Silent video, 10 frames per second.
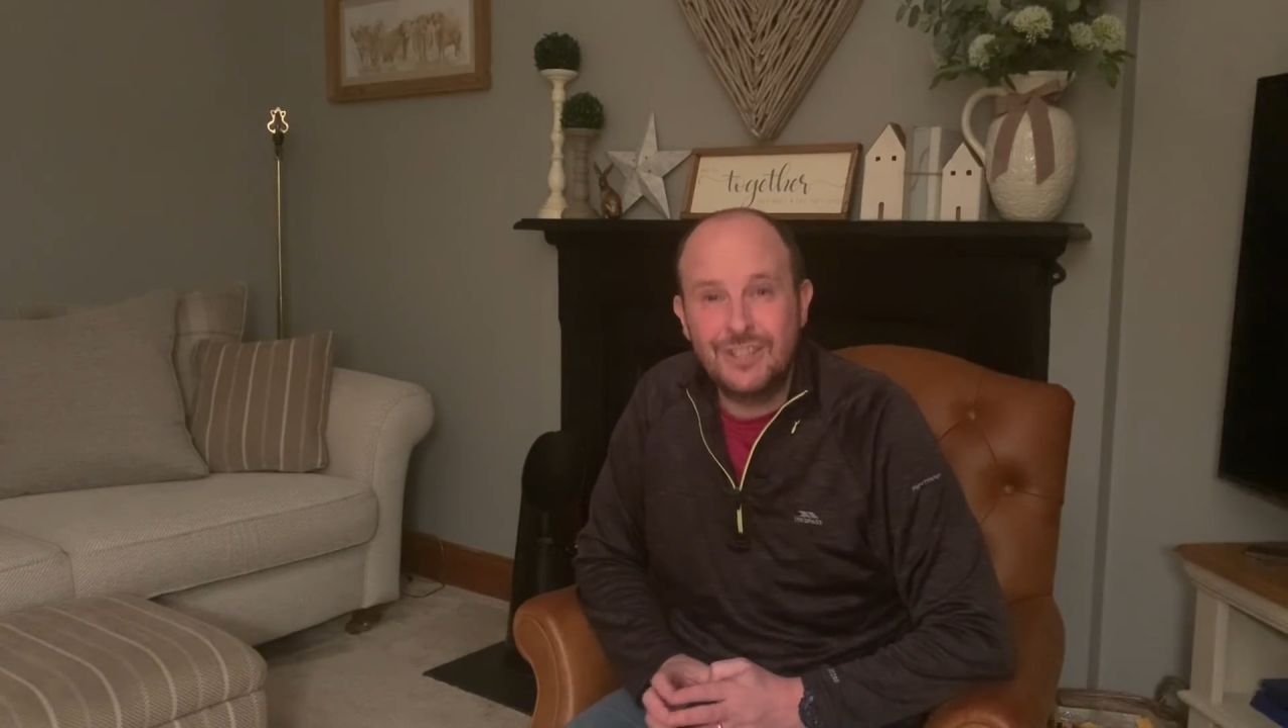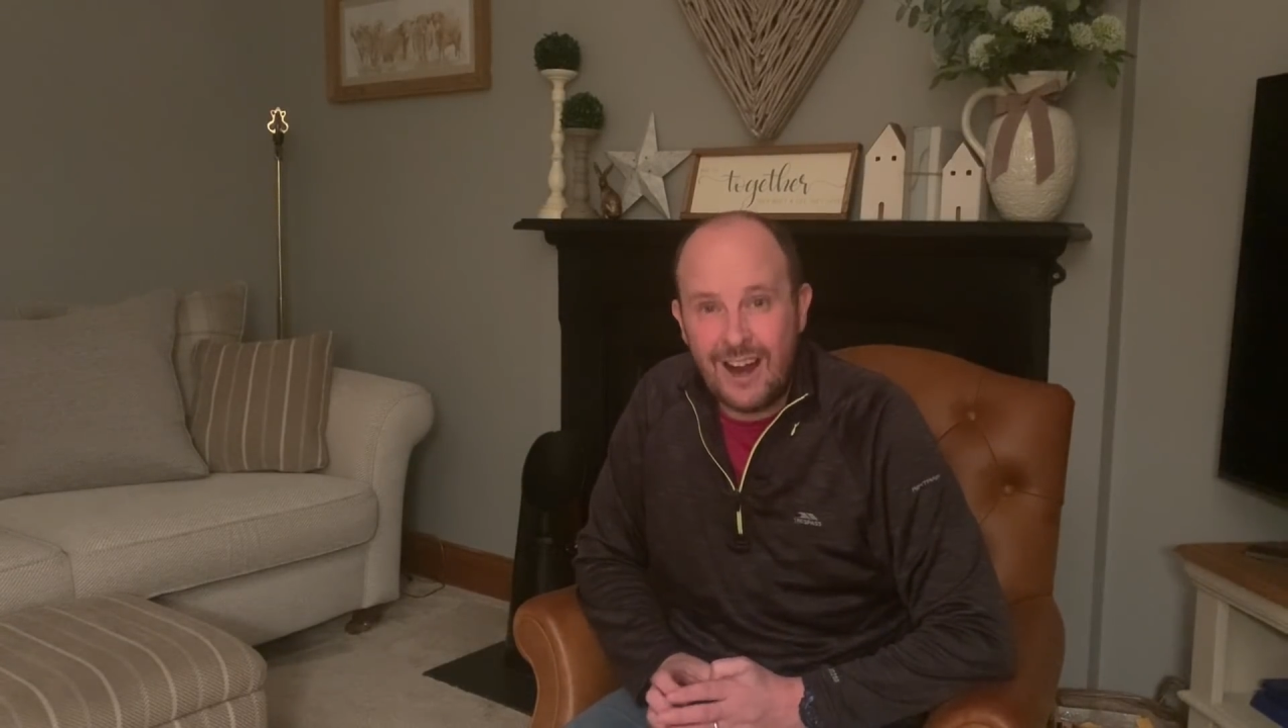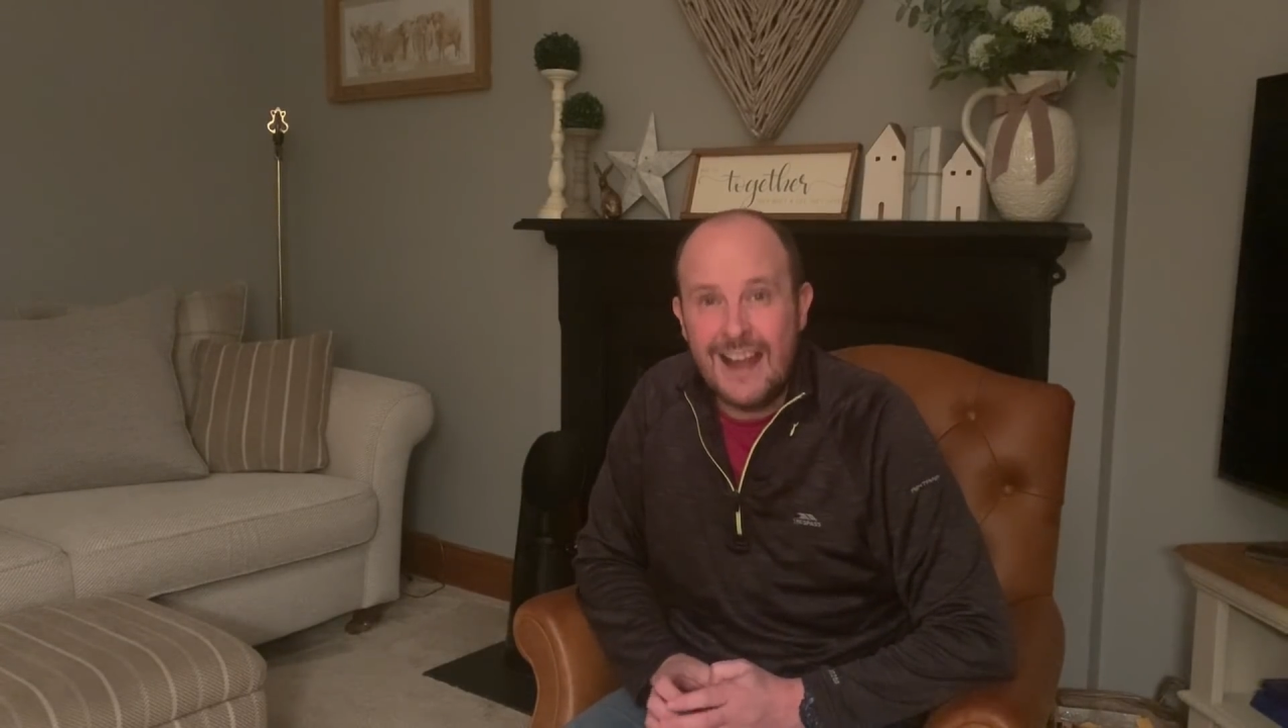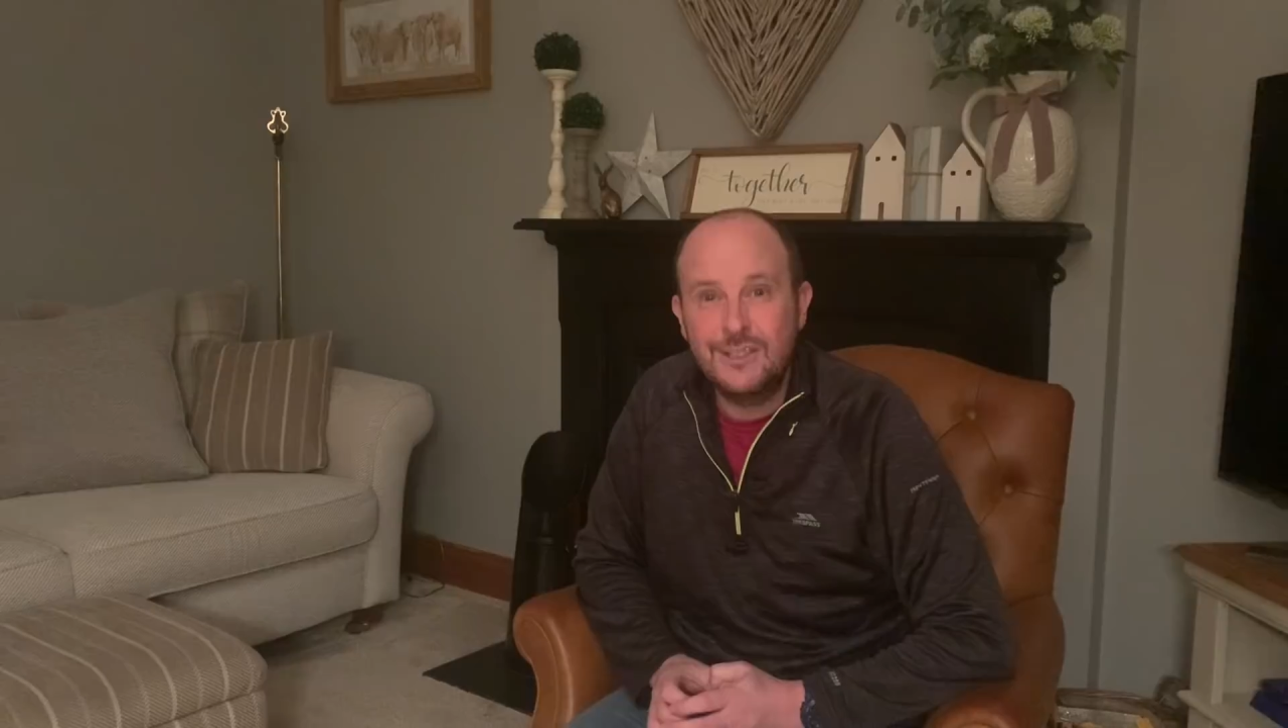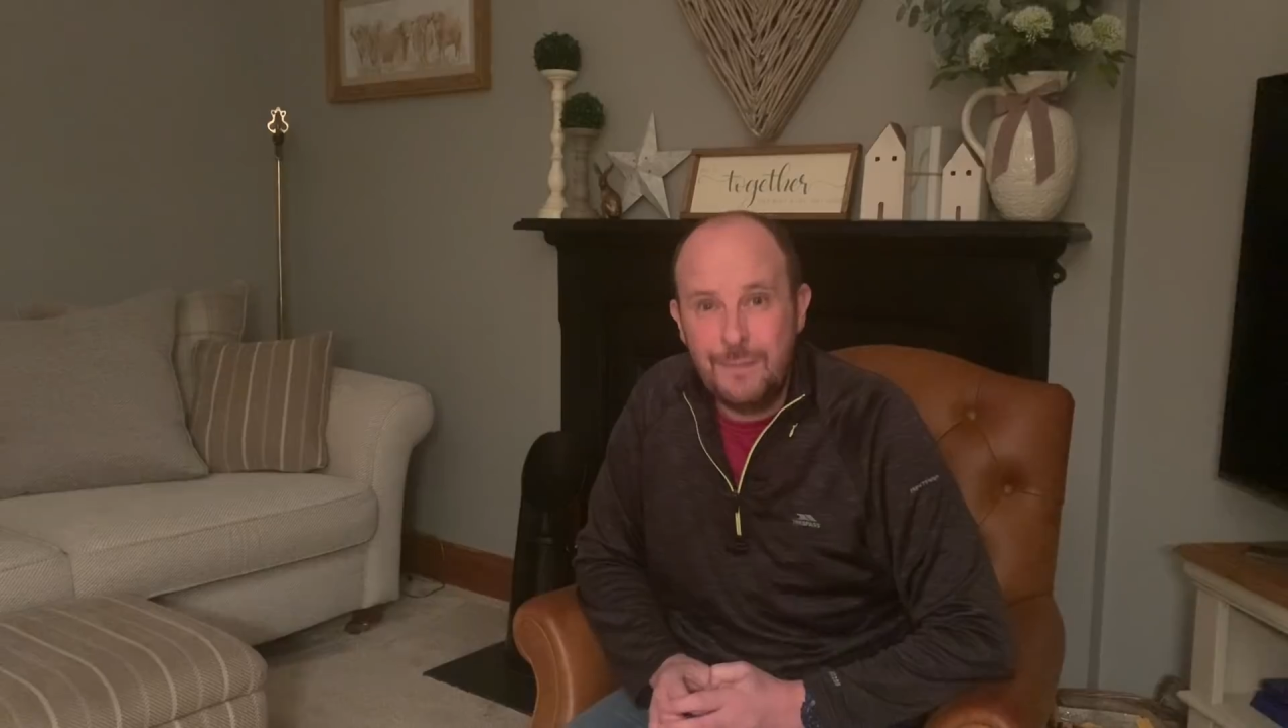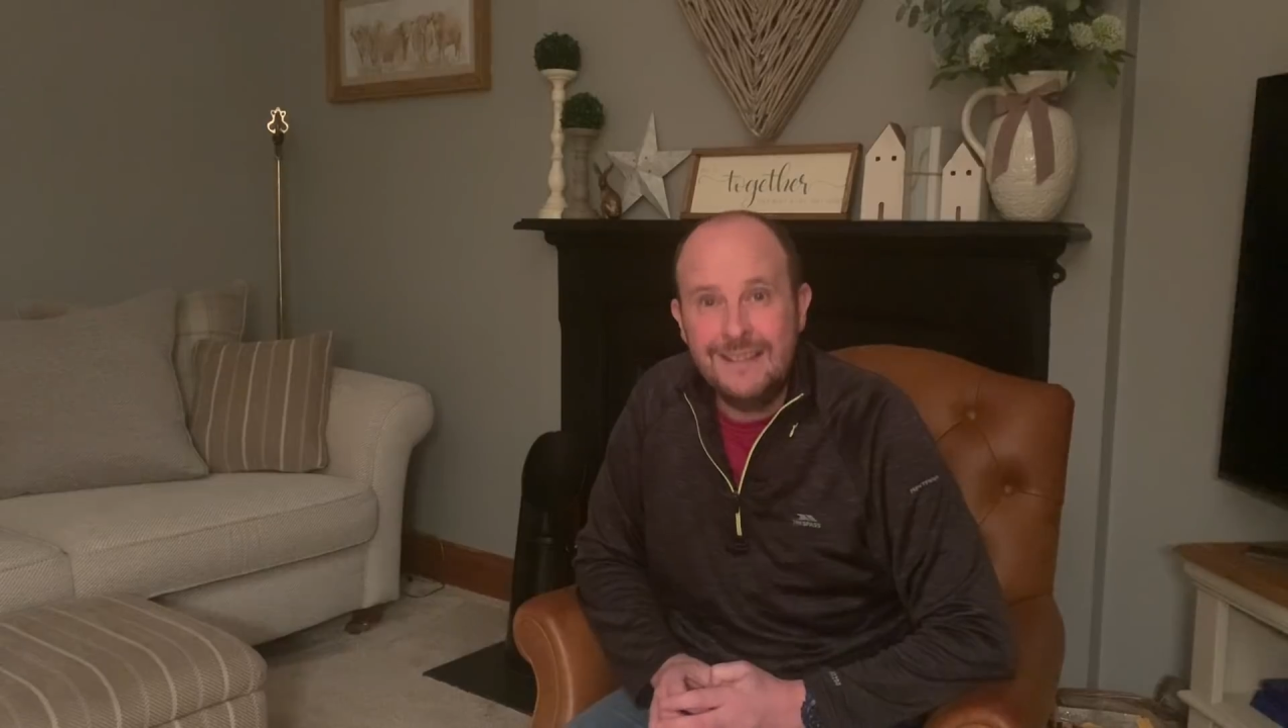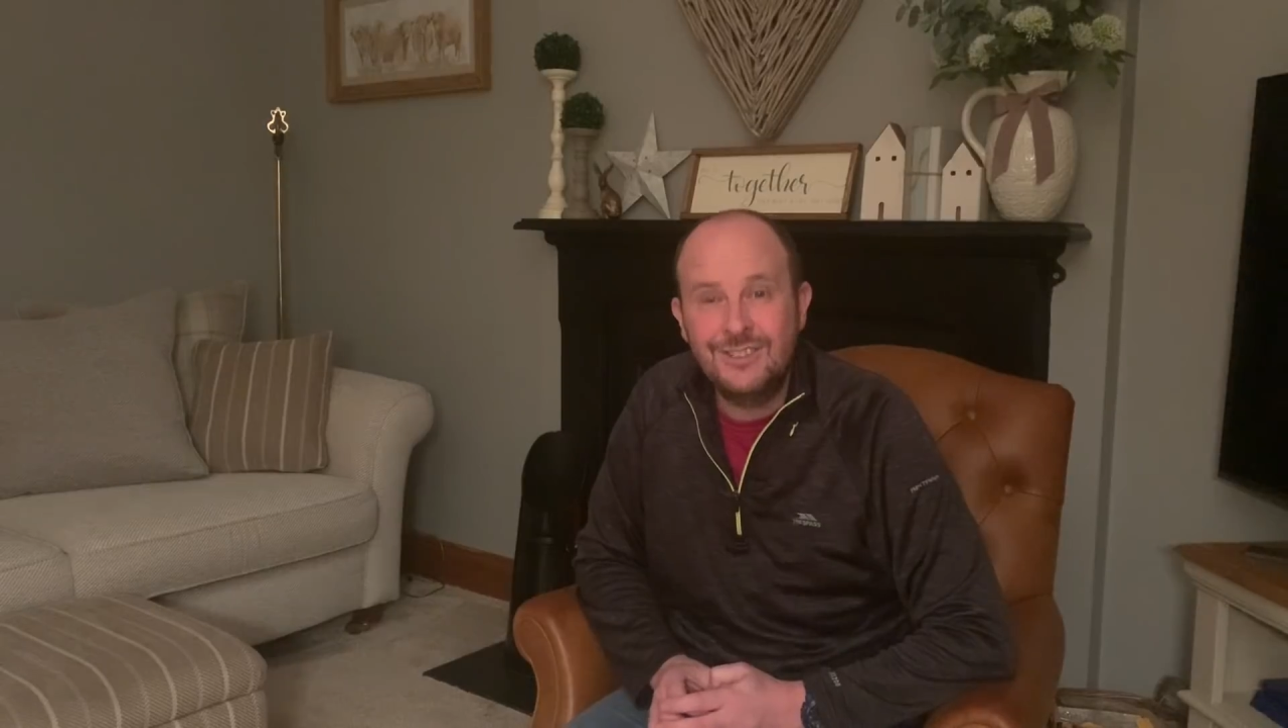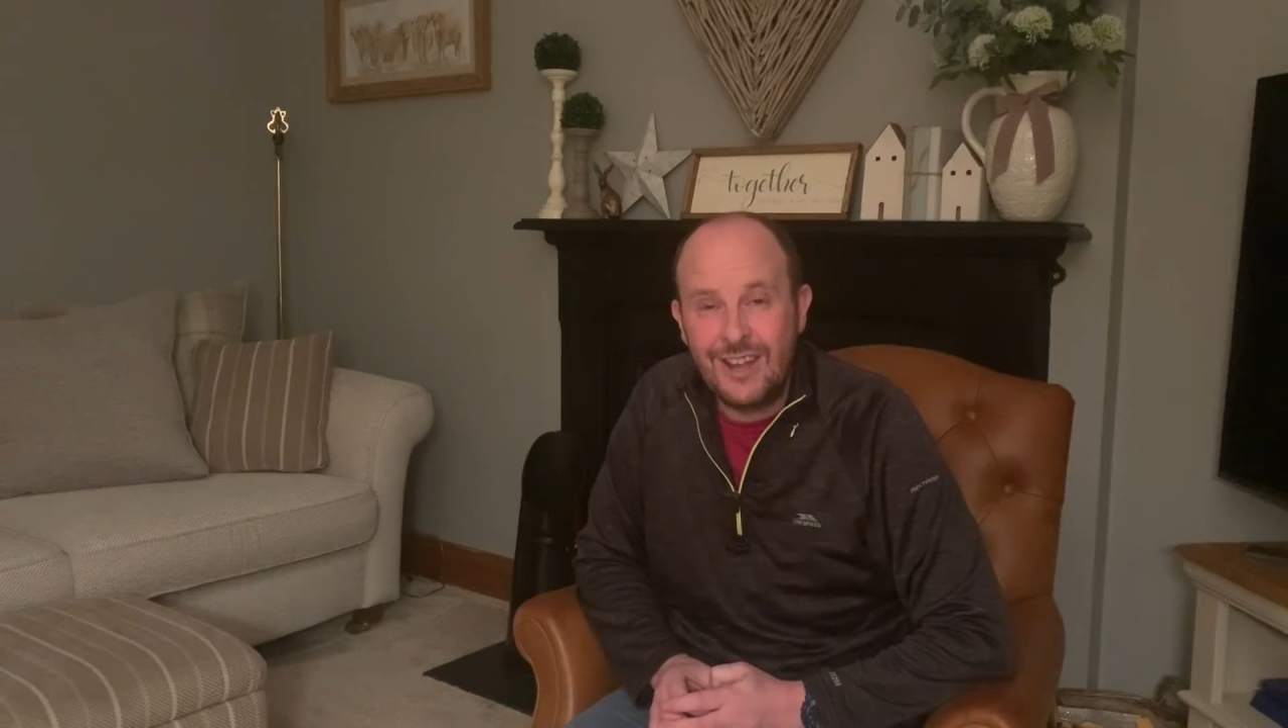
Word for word: Christ means